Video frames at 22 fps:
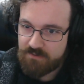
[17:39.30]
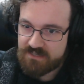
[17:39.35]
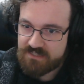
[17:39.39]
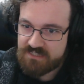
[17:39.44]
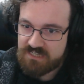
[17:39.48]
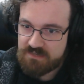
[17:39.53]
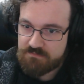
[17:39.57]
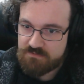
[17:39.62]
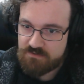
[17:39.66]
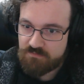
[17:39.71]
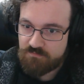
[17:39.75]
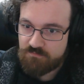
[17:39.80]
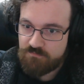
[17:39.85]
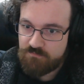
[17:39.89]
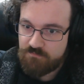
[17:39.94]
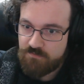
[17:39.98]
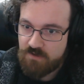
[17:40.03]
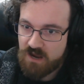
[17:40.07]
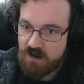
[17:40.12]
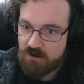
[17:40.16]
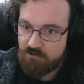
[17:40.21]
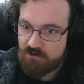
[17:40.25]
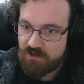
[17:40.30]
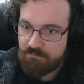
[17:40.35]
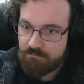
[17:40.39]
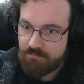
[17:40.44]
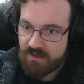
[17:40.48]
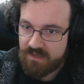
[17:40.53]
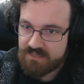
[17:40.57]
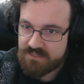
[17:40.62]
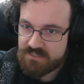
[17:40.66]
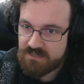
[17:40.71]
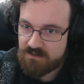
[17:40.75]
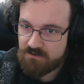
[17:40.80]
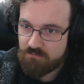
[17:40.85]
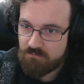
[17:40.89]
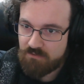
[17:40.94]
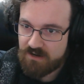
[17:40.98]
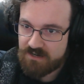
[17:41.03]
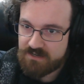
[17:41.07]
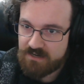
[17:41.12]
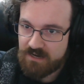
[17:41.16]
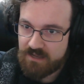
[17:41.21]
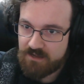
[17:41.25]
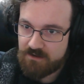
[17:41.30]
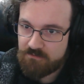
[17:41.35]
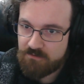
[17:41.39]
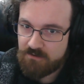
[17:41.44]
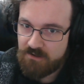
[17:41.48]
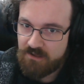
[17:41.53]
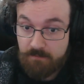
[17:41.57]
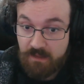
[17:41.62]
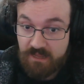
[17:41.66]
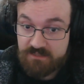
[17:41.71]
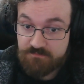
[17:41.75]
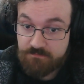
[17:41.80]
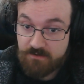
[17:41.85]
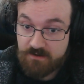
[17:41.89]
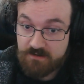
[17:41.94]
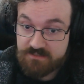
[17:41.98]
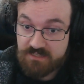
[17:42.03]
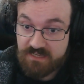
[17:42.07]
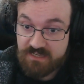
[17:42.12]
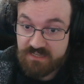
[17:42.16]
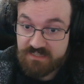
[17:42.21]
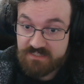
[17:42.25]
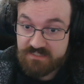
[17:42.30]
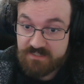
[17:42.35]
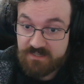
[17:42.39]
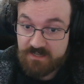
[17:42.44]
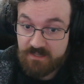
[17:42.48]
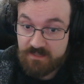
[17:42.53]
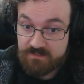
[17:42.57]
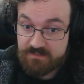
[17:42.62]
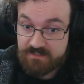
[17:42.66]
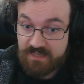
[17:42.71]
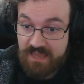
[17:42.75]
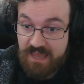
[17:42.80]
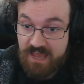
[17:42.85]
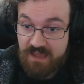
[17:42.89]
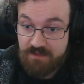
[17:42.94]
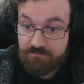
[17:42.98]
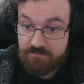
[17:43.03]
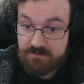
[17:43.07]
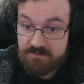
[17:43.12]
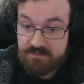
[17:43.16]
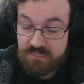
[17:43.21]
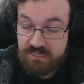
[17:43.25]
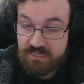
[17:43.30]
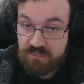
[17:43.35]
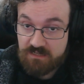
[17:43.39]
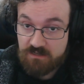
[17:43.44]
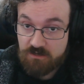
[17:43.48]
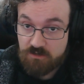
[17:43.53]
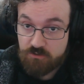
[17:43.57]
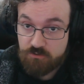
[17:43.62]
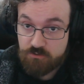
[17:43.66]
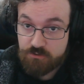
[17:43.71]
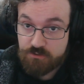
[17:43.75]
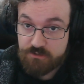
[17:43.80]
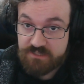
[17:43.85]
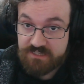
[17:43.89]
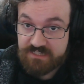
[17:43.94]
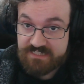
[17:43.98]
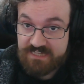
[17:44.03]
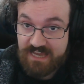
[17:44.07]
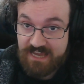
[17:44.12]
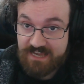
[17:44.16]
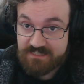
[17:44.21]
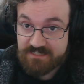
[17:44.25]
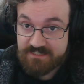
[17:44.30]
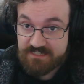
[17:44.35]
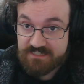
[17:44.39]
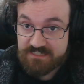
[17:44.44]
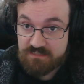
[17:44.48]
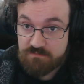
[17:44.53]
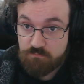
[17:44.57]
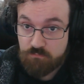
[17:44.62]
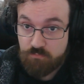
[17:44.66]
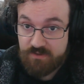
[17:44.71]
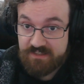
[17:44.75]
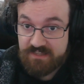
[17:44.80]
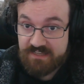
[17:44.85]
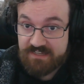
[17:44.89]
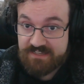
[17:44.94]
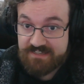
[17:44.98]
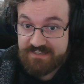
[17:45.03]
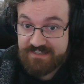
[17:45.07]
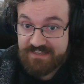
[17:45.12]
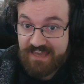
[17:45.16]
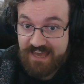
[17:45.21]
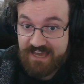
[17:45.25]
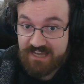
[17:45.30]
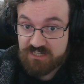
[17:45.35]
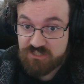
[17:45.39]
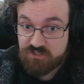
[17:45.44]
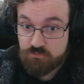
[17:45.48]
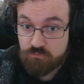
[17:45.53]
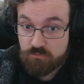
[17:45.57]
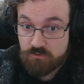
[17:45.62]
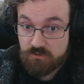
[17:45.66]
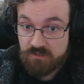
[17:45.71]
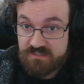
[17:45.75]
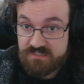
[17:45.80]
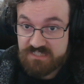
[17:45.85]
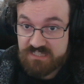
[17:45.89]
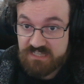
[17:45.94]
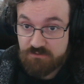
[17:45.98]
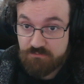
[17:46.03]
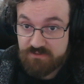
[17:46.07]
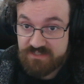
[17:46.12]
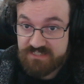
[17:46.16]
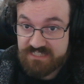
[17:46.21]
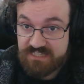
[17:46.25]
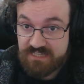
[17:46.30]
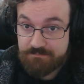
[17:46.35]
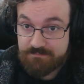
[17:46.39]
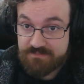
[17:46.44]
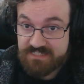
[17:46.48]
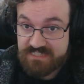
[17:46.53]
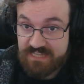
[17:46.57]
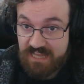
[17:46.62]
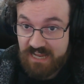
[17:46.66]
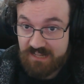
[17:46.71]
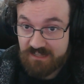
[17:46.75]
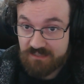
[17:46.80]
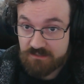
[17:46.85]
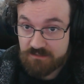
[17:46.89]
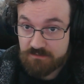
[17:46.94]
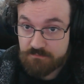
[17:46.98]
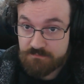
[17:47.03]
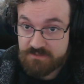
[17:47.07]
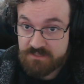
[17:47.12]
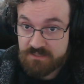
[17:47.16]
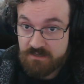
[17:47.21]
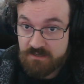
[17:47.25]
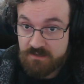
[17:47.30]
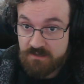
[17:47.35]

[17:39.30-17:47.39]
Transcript: it seems very basic right now. As far as I can tell, they haven't included the tag system within the actual series themselves,